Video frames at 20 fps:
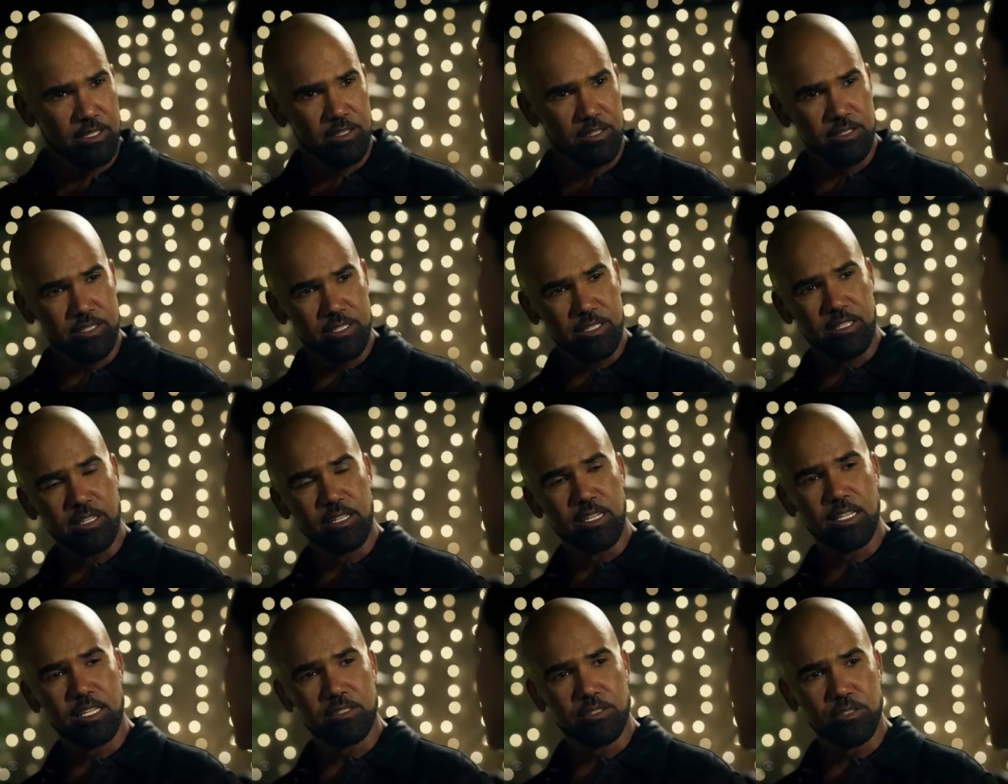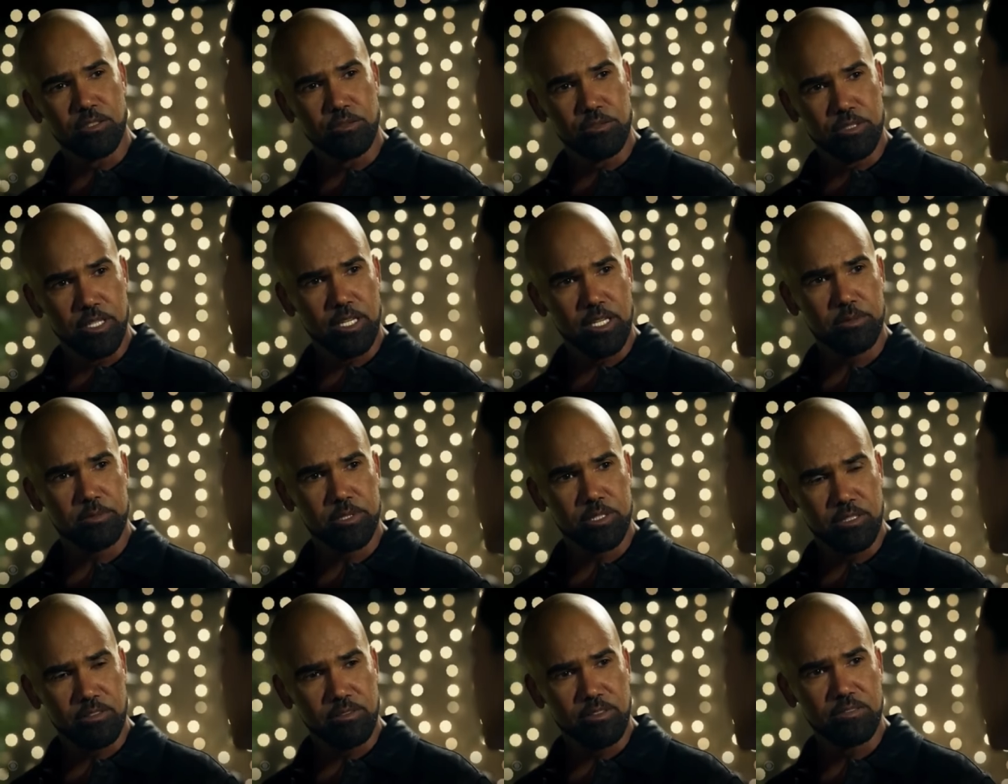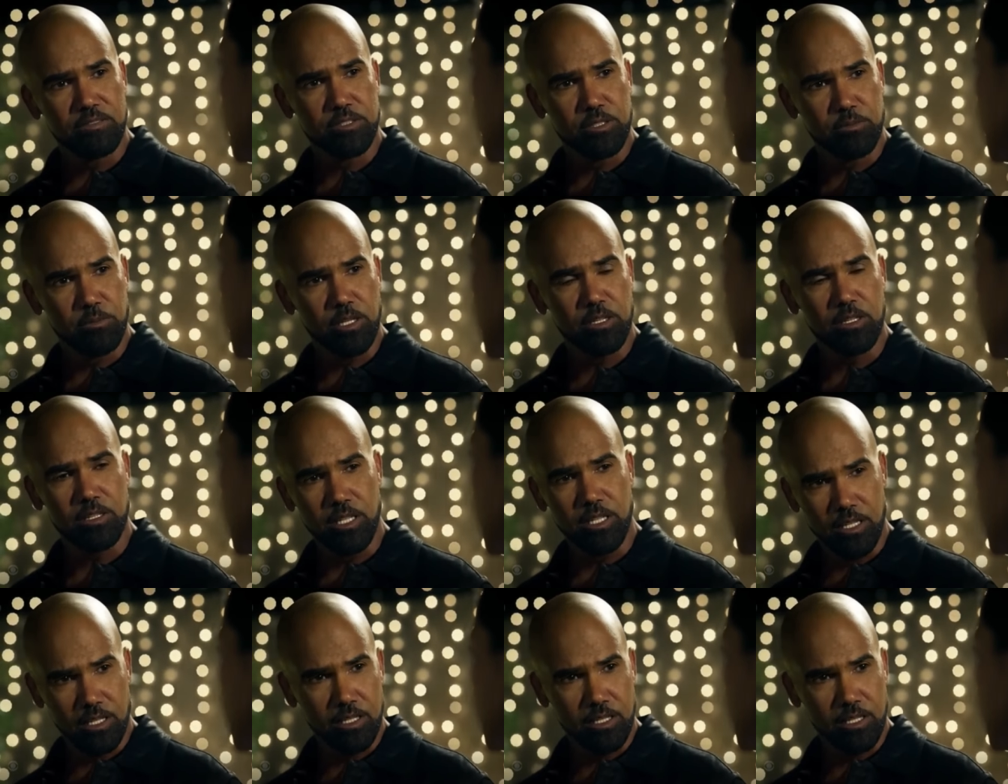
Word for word: Christina Alonso, you damn sure have left your mark on the